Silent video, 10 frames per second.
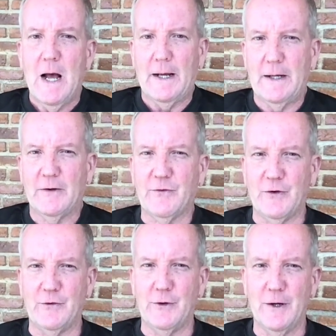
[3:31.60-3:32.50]
I guess,
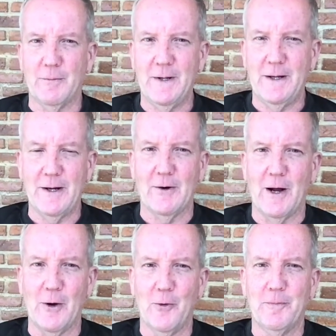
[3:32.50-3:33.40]
did you hear me here?
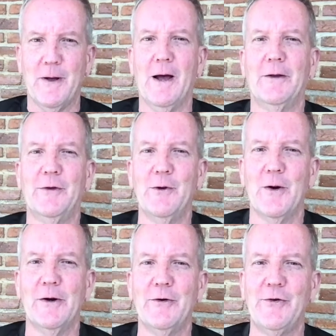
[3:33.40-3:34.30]
I hope. Do
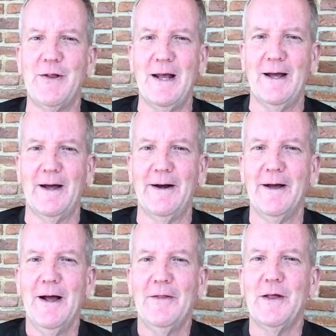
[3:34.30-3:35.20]
you understand
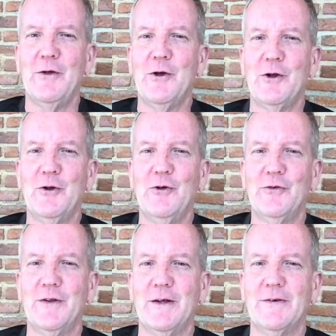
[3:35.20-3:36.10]
that you can
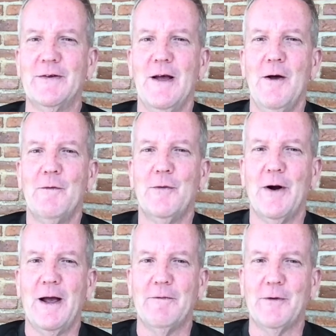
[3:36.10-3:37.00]
use this
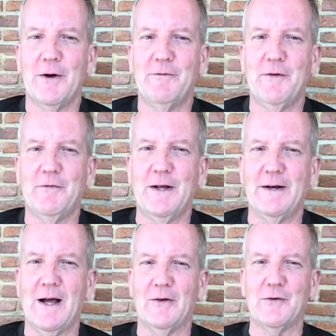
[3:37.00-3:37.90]
forever at
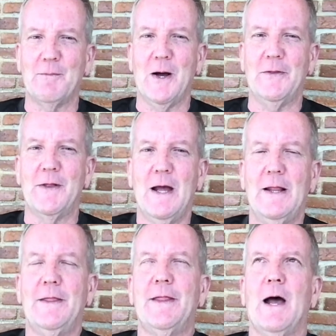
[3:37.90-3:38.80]
$15 a month?
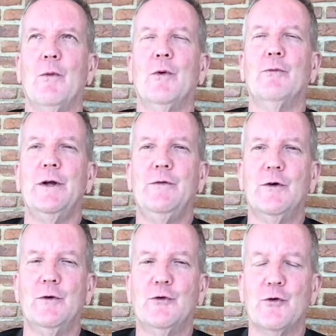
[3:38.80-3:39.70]
That will
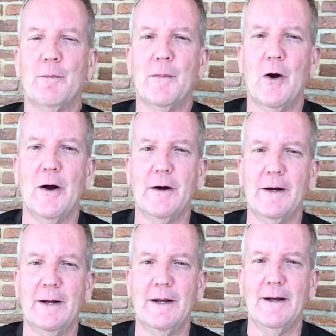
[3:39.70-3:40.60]
reduce your
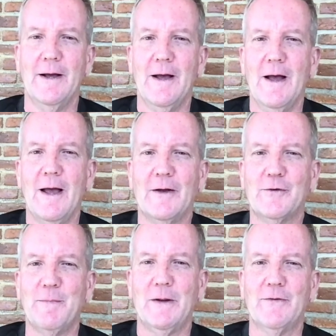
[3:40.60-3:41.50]
marketing
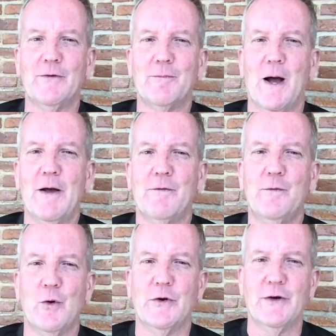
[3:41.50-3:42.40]
expenses by a
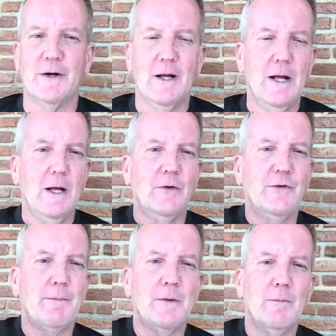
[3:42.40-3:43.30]
fortune.
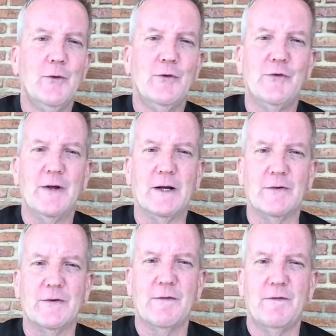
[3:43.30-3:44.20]
Step number
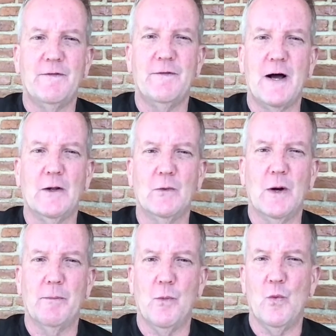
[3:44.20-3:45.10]
6, follow up.